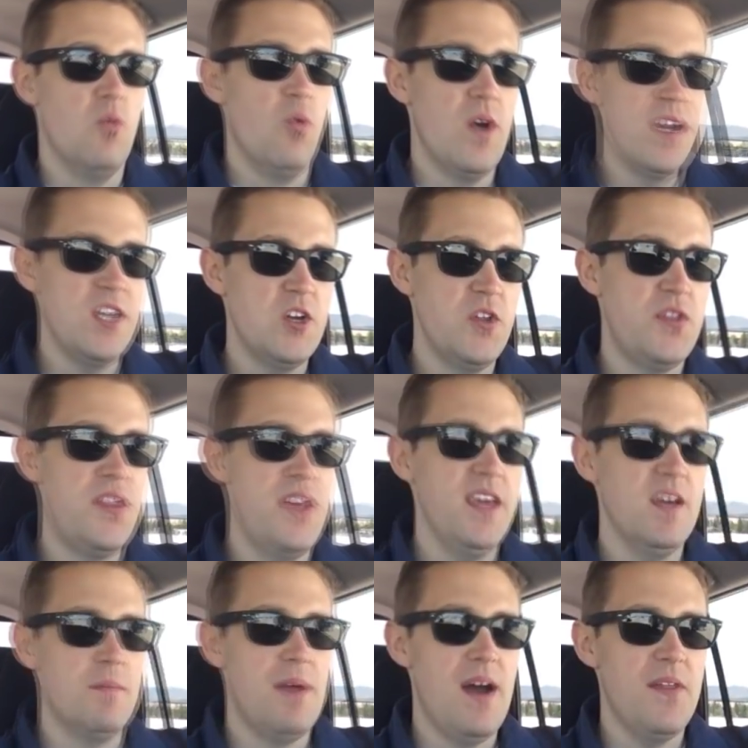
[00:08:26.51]
One good
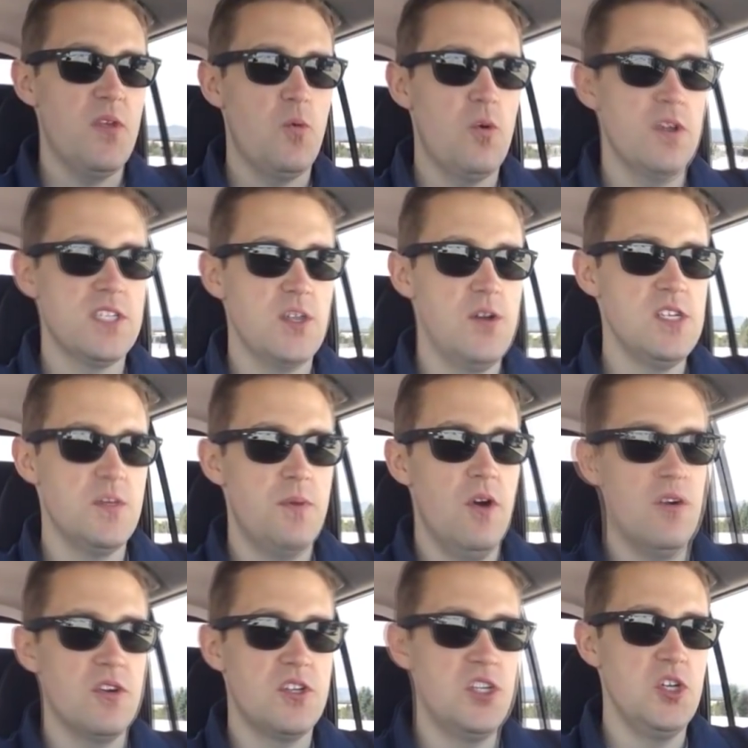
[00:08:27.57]
thing about the World Series of
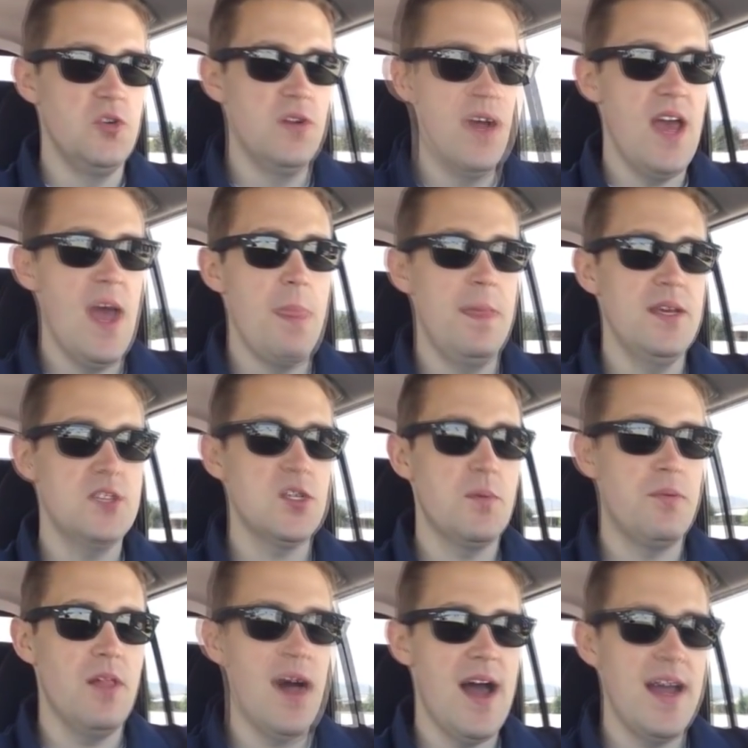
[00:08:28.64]
Poker, too, and this
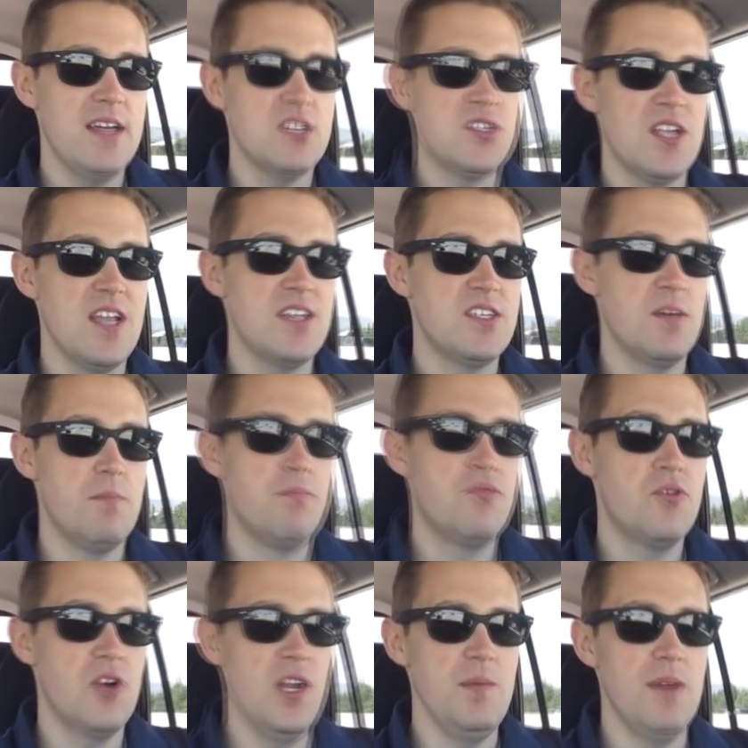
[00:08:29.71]
applies to
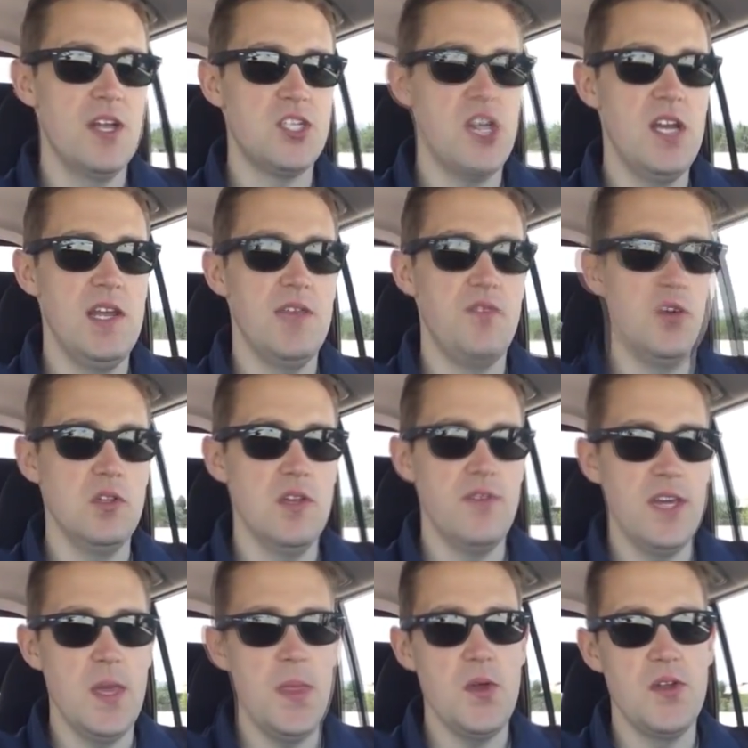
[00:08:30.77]
pretty much any of you
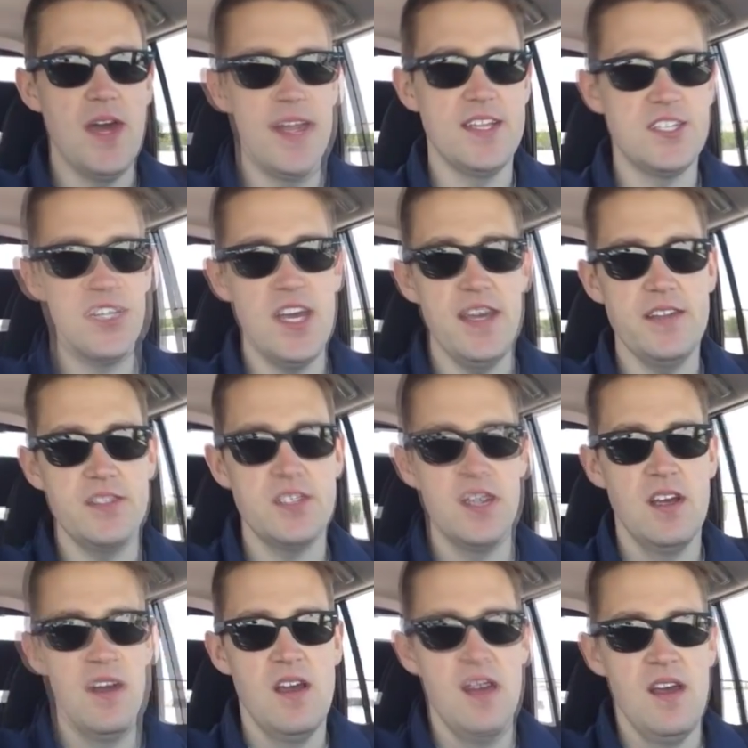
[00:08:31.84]
living in the United States,
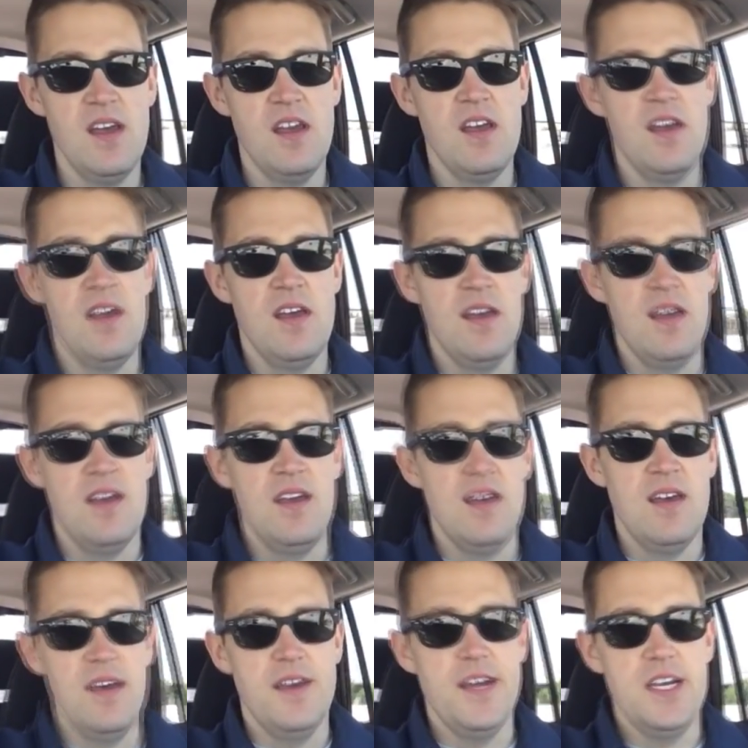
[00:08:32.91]

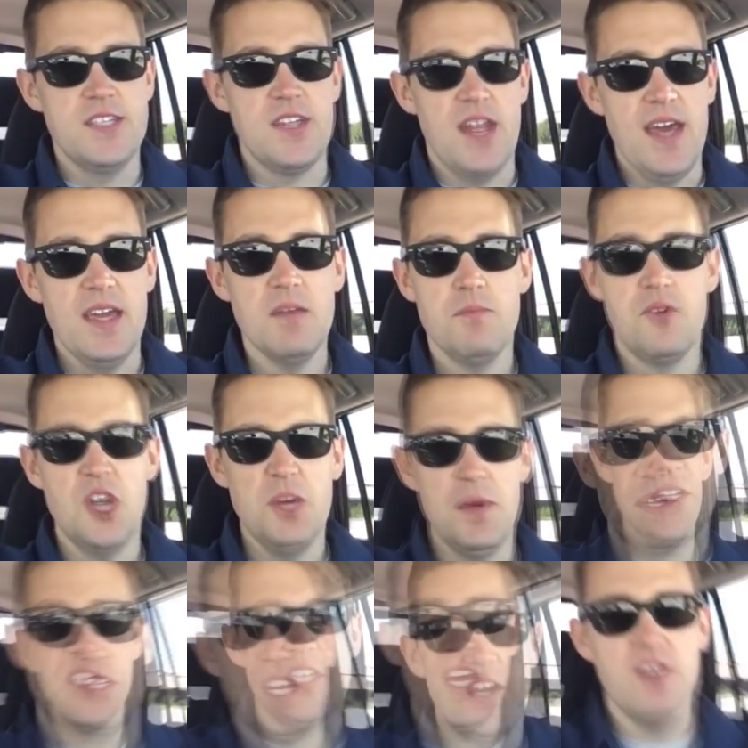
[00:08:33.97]
is that I can pretty
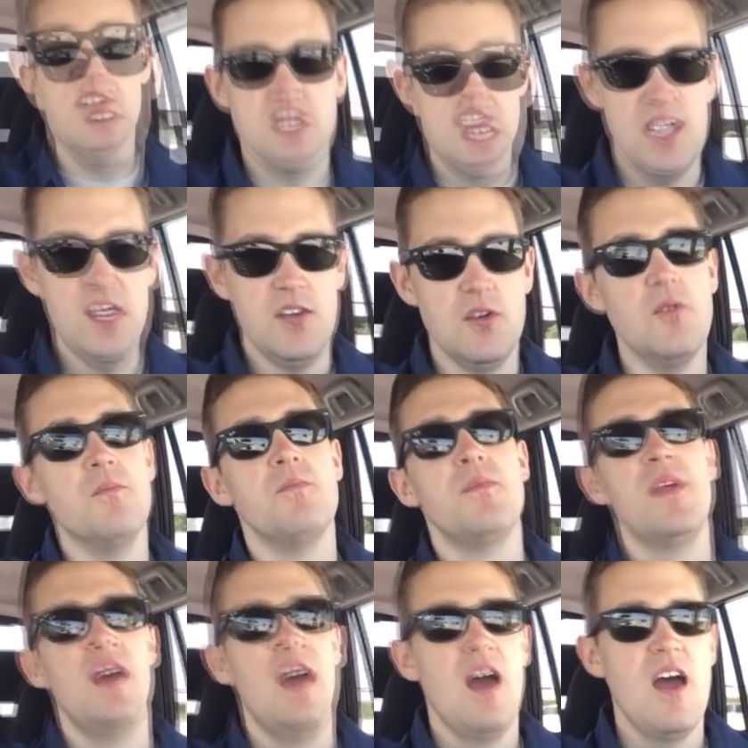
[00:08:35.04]
much guarantee you
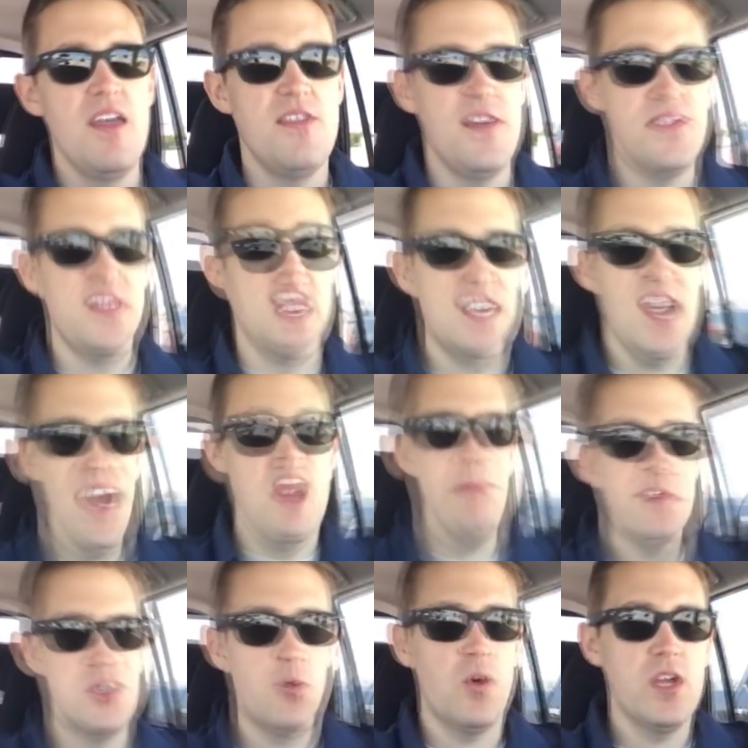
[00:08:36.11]
that the
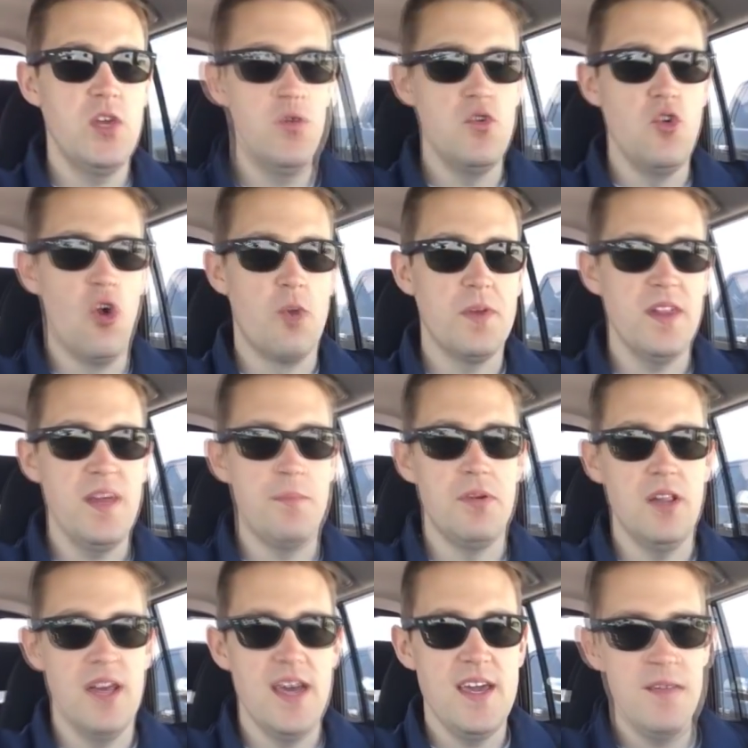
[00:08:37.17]
games where you normally
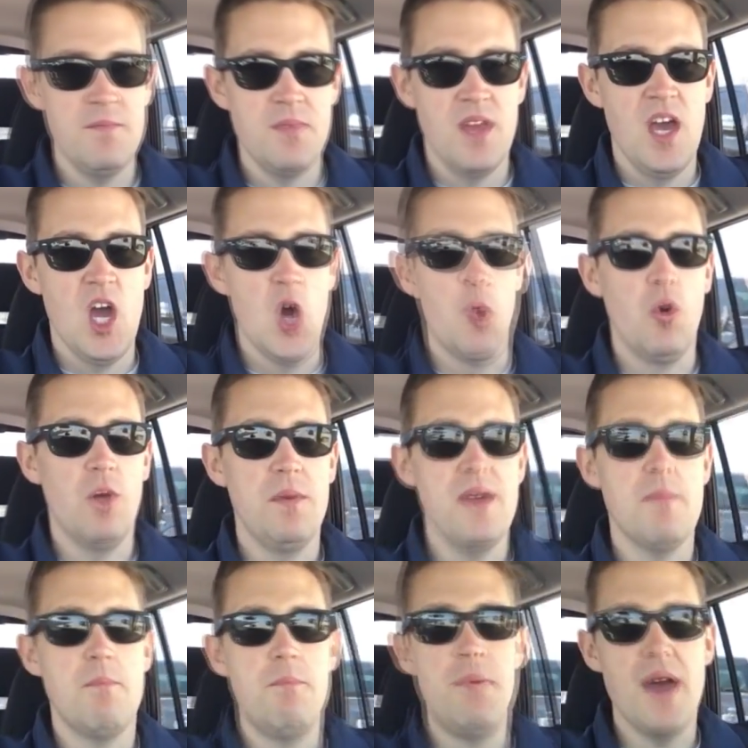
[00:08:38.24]
play will
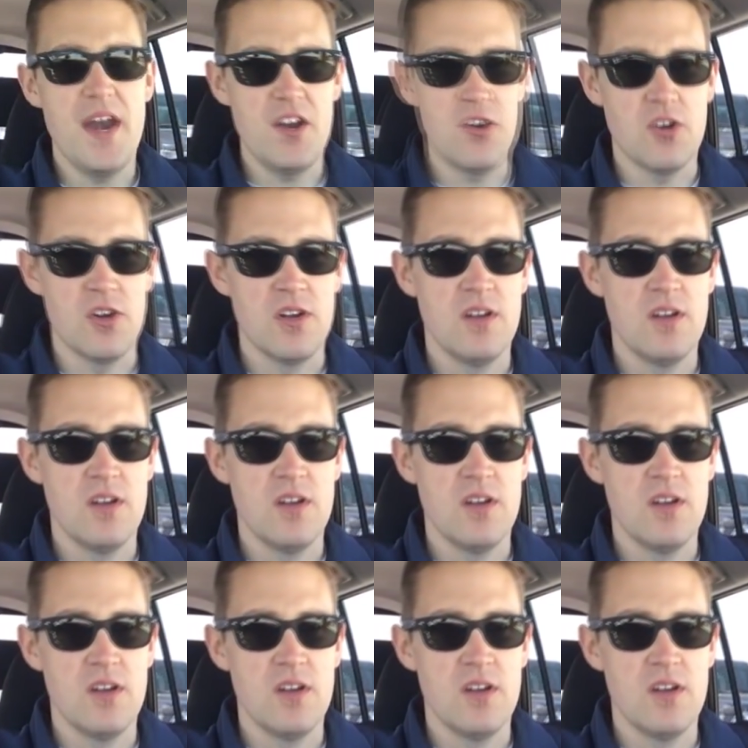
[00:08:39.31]
be better